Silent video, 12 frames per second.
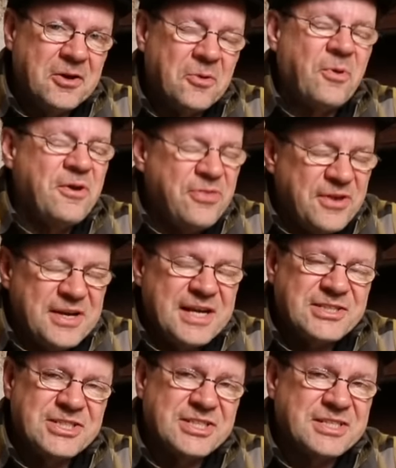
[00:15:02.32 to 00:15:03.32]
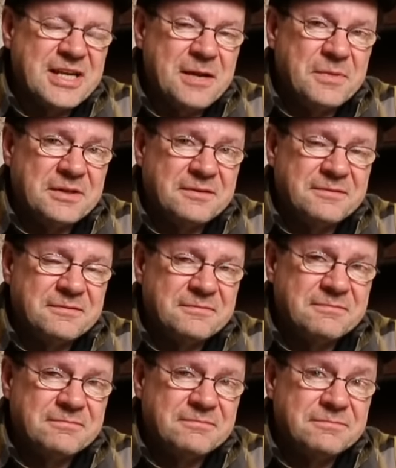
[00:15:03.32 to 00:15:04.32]
with an age statement,
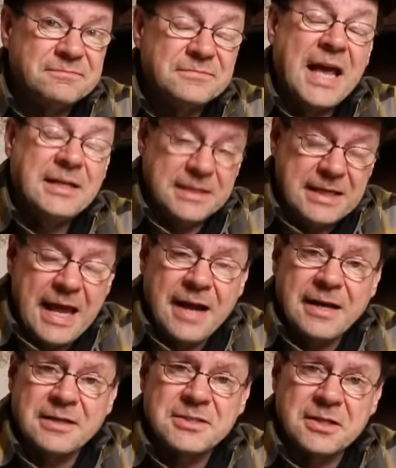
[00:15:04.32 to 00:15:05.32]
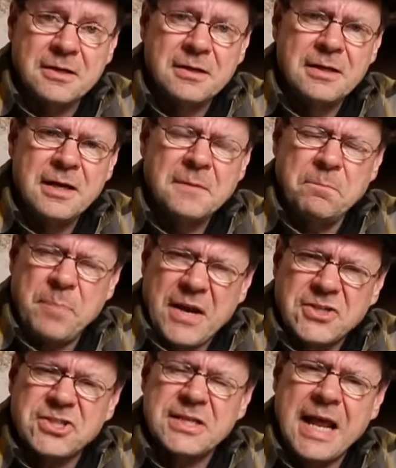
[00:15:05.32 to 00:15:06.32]
and character and
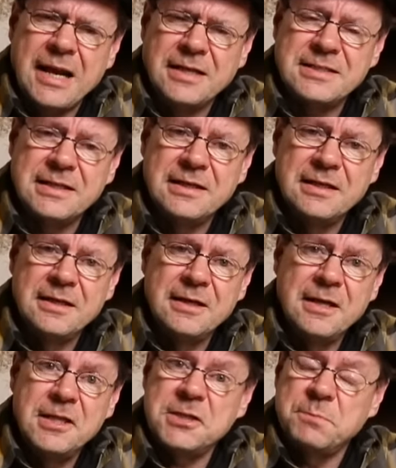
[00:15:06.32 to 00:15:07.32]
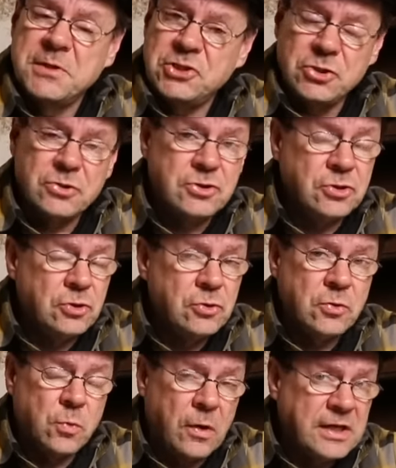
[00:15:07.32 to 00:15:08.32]
personality, this matured in
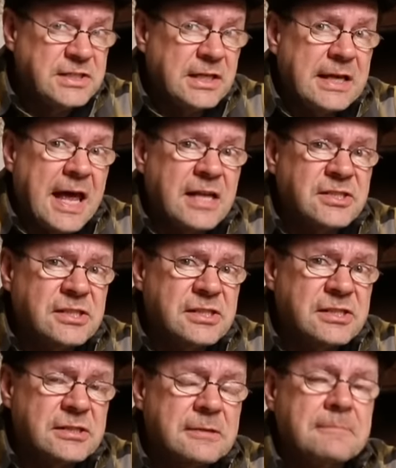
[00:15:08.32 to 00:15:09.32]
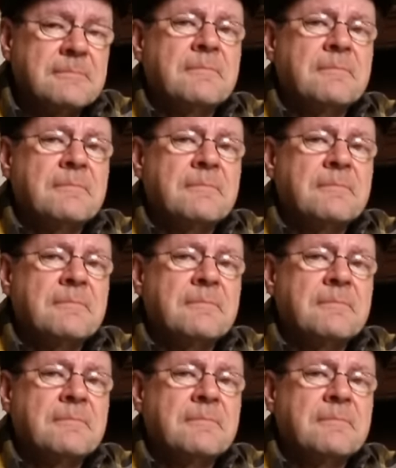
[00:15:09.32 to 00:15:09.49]
good quality casks,